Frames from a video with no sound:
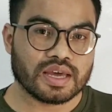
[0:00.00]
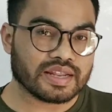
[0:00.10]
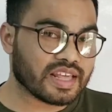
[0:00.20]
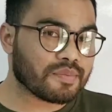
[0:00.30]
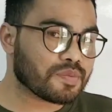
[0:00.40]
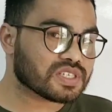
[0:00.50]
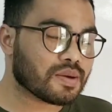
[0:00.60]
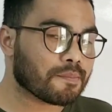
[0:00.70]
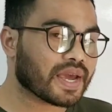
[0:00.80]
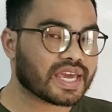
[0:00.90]
There may be
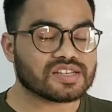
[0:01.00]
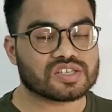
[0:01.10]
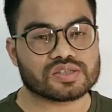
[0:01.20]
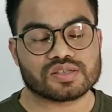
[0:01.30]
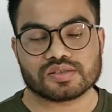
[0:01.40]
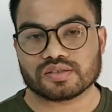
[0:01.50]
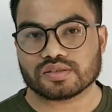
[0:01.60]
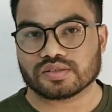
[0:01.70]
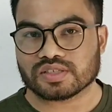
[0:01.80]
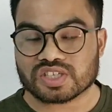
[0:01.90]
some
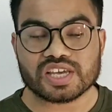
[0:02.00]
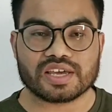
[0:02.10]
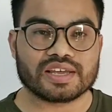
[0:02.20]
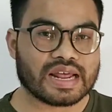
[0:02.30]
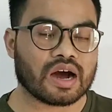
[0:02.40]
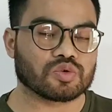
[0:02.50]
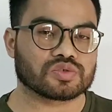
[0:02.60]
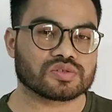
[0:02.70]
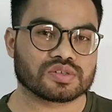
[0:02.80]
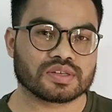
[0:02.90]
vacancy in the
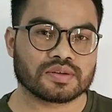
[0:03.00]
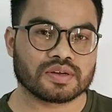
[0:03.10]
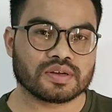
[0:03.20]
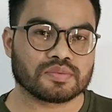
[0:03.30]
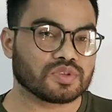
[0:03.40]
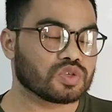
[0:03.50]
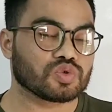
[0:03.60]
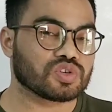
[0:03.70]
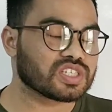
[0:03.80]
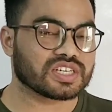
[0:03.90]
house due to
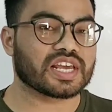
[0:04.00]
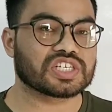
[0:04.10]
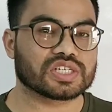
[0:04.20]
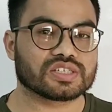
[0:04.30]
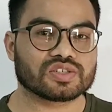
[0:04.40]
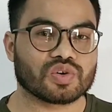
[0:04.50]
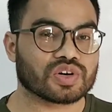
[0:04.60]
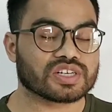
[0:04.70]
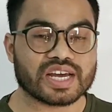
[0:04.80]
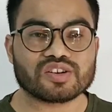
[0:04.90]
resignation or
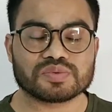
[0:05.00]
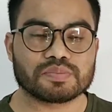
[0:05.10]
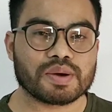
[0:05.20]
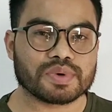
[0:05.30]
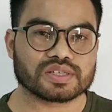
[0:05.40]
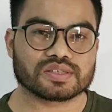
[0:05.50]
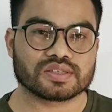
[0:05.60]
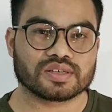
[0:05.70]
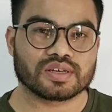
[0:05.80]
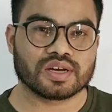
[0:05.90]
the death of the members.
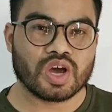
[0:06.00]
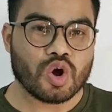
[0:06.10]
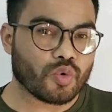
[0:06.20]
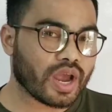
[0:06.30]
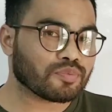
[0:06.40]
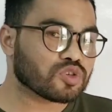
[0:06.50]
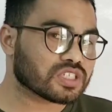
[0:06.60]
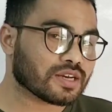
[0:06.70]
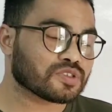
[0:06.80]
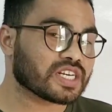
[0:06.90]
We have to
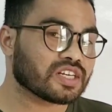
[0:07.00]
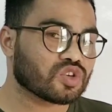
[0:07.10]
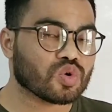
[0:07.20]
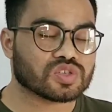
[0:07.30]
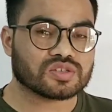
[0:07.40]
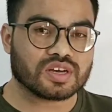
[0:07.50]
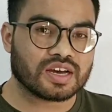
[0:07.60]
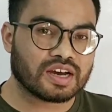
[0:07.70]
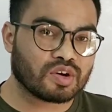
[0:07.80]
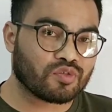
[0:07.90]
subtract those
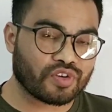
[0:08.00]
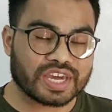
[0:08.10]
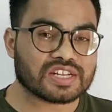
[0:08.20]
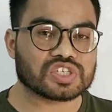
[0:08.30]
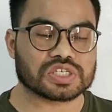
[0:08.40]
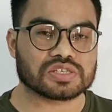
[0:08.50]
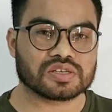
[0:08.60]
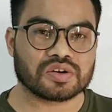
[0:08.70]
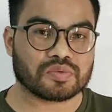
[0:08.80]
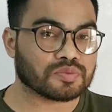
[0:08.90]

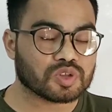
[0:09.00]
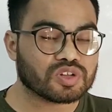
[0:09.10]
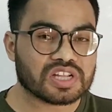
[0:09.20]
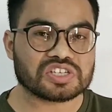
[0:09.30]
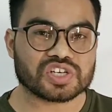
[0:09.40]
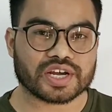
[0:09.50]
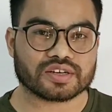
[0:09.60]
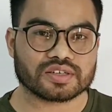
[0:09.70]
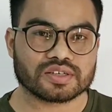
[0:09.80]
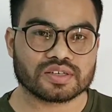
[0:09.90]
vacancies from the total
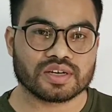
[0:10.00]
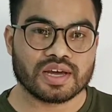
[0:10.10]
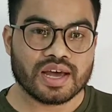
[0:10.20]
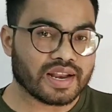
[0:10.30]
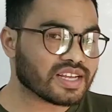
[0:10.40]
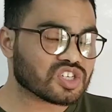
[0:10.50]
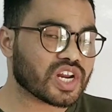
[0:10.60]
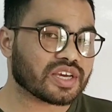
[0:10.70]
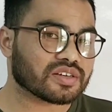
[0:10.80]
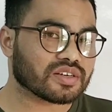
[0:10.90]
strength. Let's
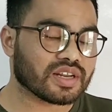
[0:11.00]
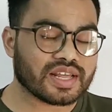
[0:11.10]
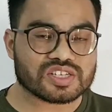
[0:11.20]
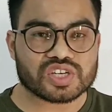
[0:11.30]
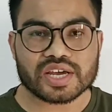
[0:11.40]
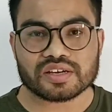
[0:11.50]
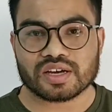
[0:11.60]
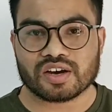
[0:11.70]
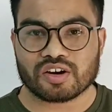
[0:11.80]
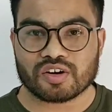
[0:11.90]
take
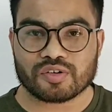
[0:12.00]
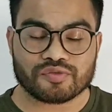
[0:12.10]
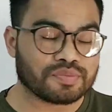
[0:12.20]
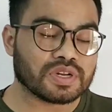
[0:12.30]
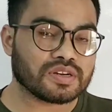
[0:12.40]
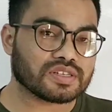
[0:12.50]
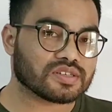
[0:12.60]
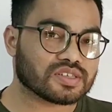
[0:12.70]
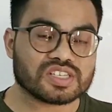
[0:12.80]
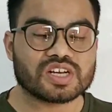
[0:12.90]
15
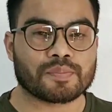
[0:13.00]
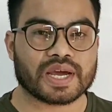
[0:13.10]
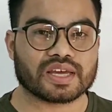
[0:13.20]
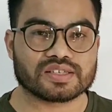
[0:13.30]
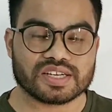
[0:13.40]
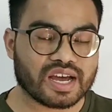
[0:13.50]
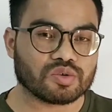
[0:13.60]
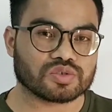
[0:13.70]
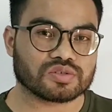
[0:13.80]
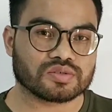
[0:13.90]
seats are vacant in a
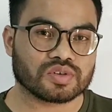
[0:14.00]
house.